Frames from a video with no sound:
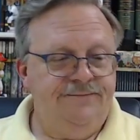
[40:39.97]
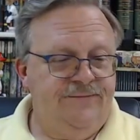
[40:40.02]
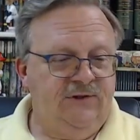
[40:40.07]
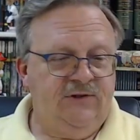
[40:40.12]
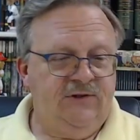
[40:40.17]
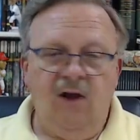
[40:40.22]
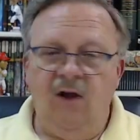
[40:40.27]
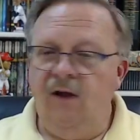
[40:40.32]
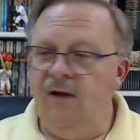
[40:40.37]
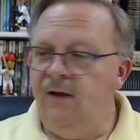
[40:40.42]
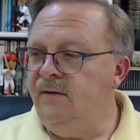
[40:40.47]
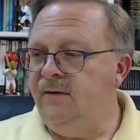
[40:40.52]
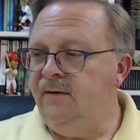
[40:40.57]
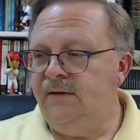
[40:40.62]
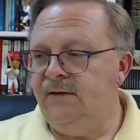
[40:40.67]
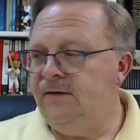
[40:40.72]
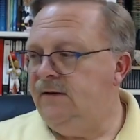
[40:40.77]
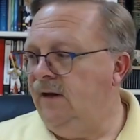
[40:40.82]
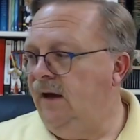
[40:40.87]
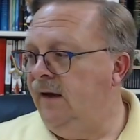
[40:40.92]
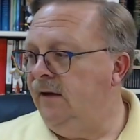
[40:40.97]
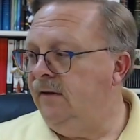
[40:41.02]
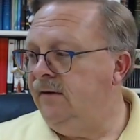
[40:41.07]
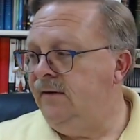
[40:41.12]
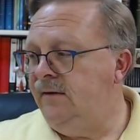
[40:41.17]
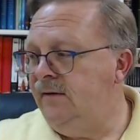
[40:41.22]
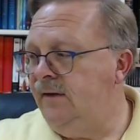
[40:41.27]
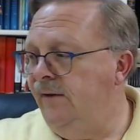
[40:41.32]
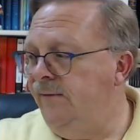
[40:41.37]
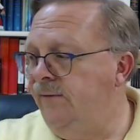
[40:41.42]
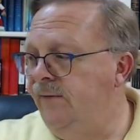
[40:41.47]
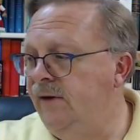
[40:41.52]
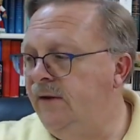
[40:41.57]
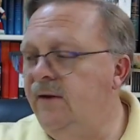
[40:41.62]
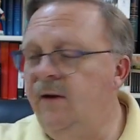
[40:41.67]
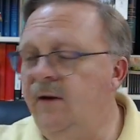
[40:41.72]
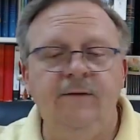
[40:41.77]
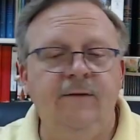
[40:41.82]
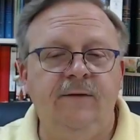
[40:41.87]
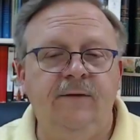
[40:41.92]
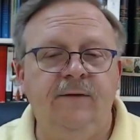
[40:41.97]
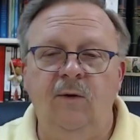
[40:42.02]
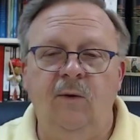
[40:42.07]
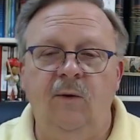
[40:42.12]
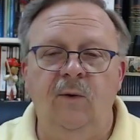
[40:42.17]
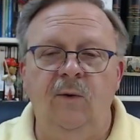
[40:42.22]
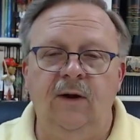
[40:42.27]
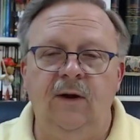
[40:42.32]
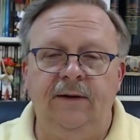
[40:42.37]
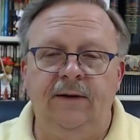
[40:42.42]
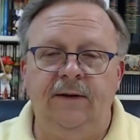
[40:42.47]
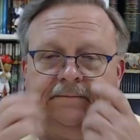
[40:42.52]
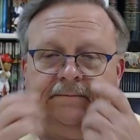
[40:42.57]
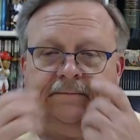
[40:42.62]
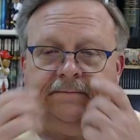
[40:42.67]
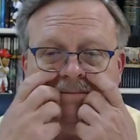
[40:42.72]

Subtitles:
Saul is a difficult story.